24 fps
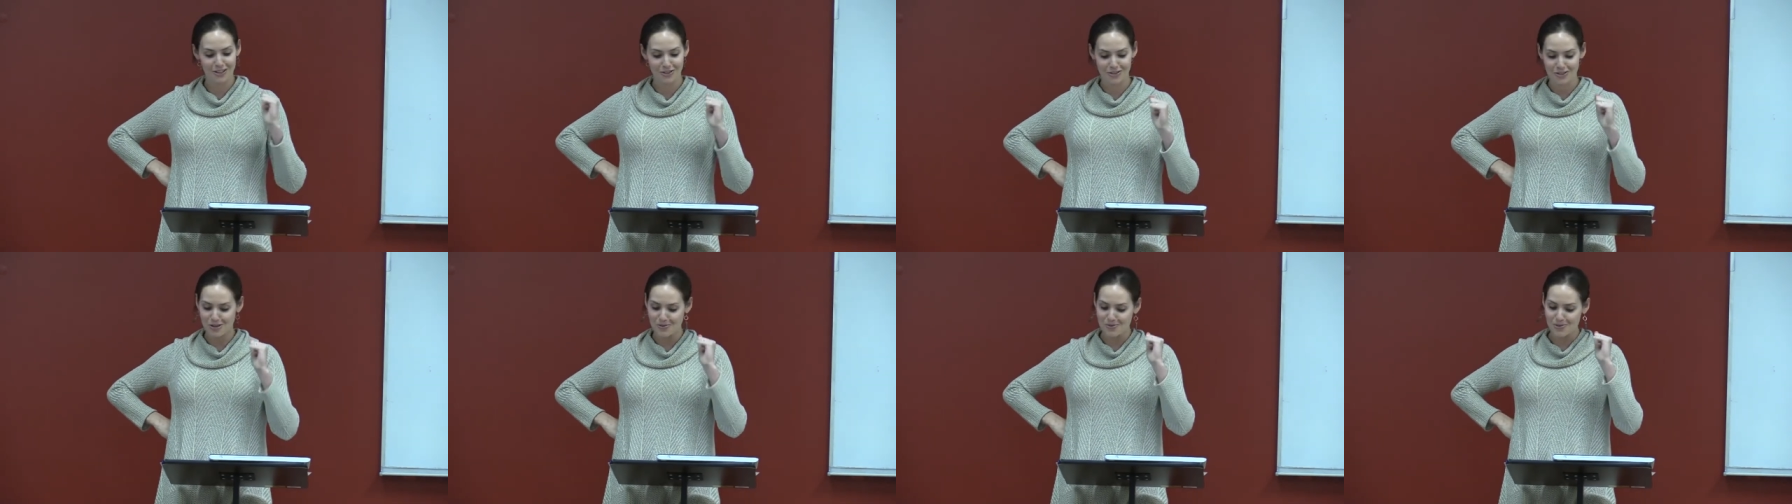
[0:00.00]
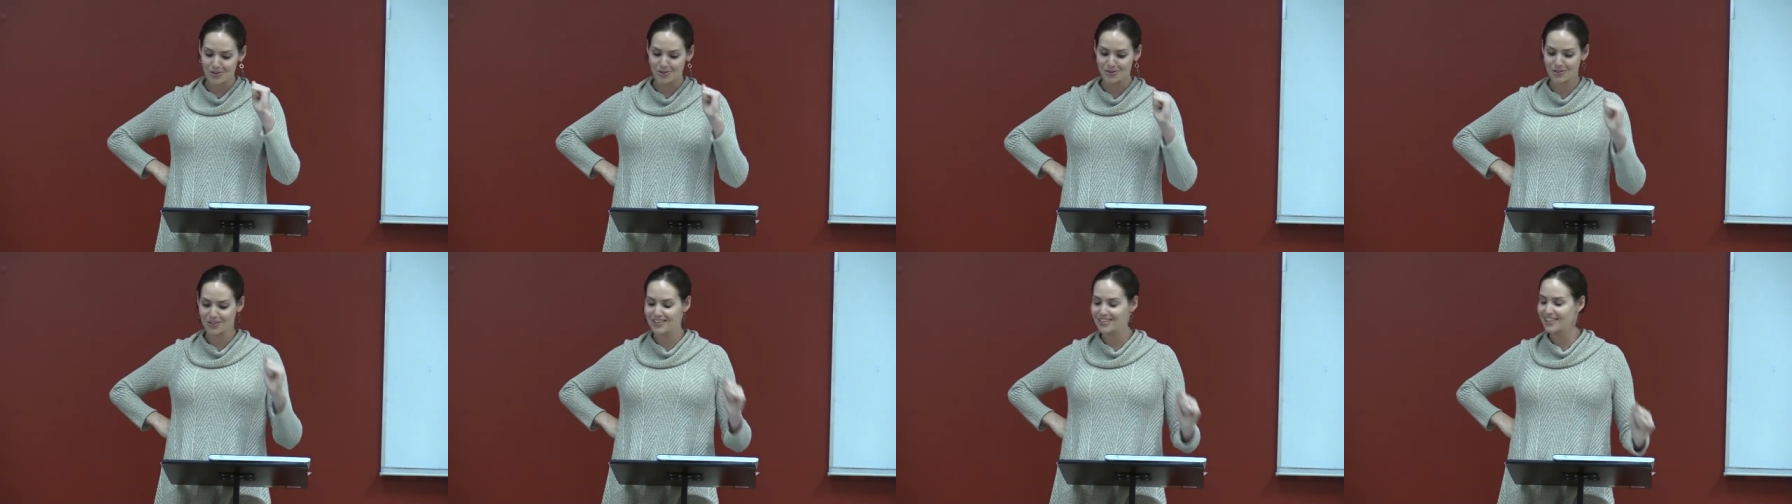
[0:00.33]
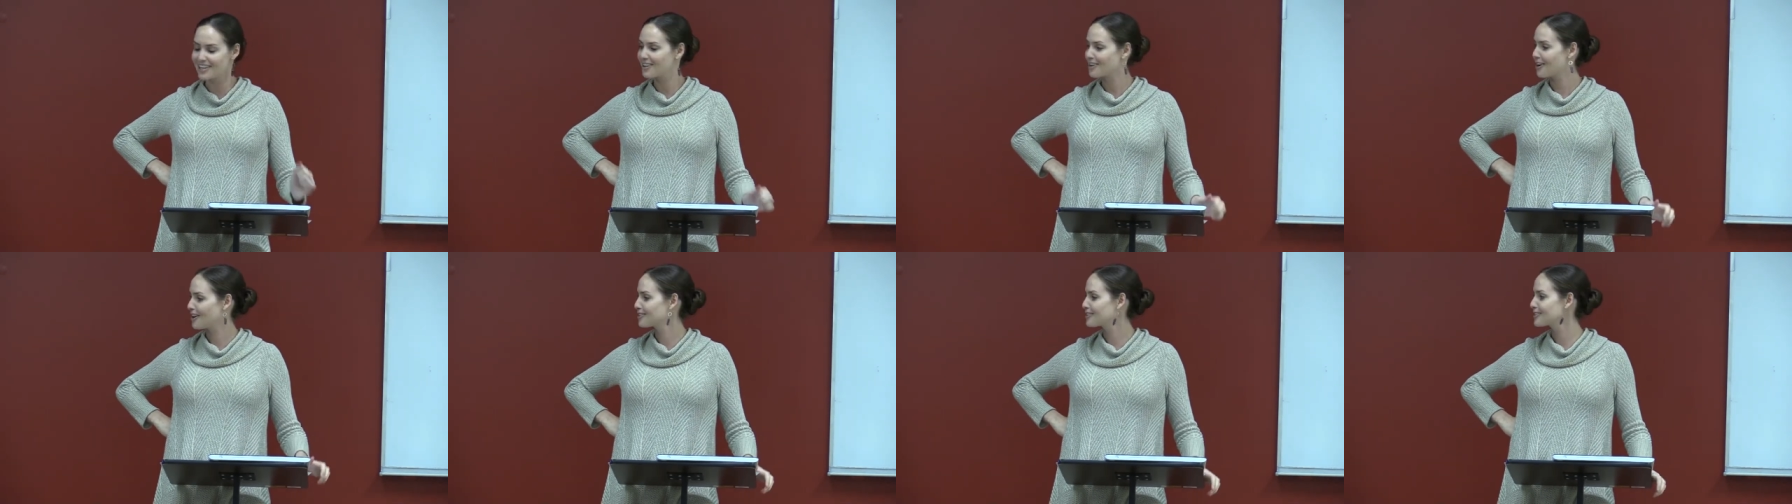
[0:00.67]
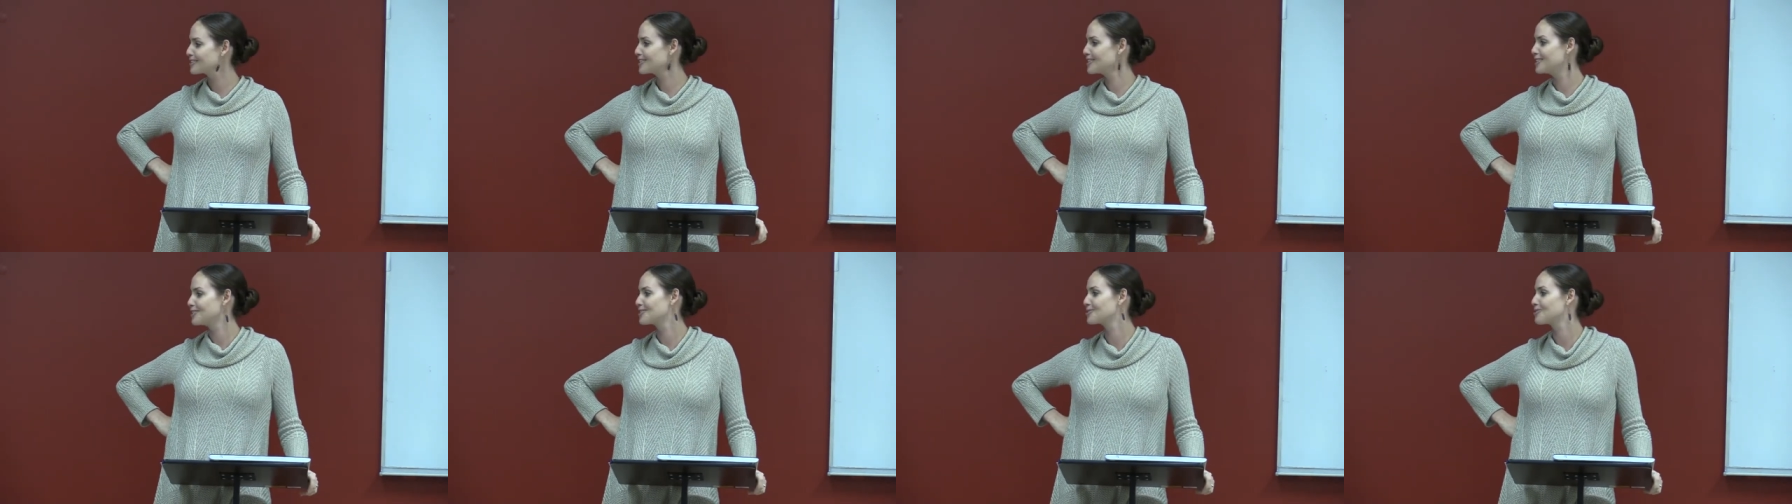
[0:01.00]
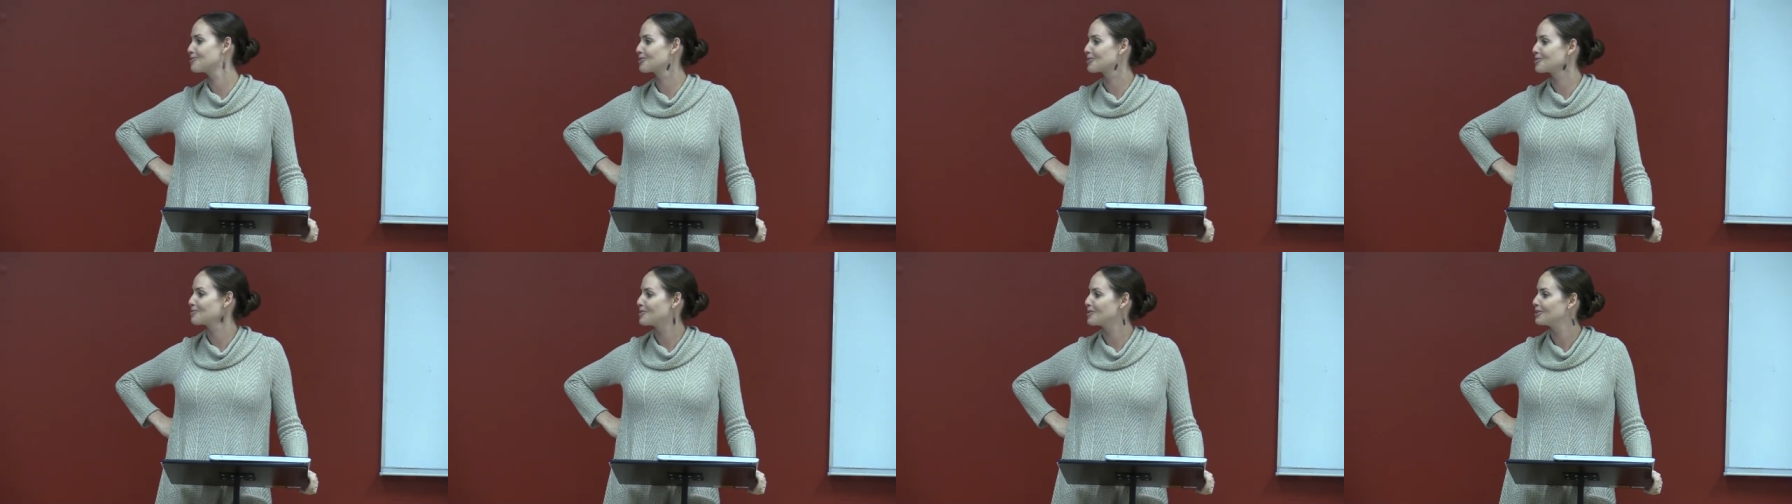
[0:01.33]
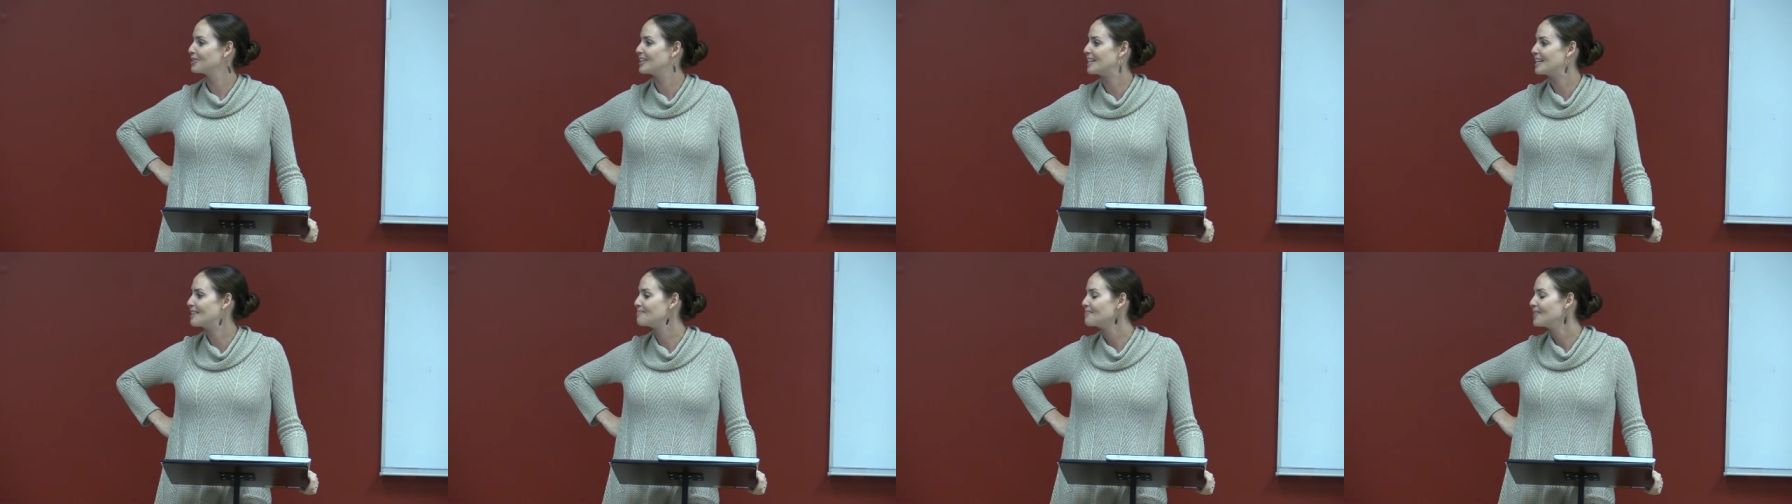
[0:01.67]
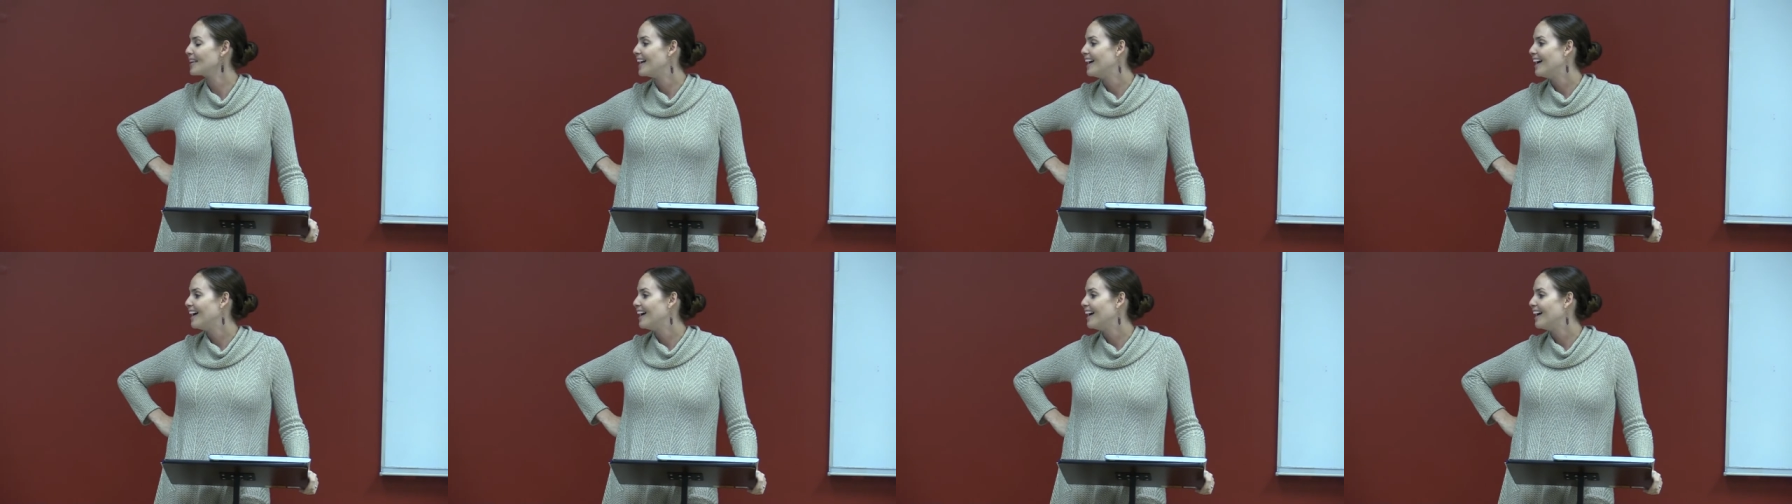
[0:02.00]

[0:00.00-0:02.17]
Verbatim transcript: contribute to the Saint Constantine school community.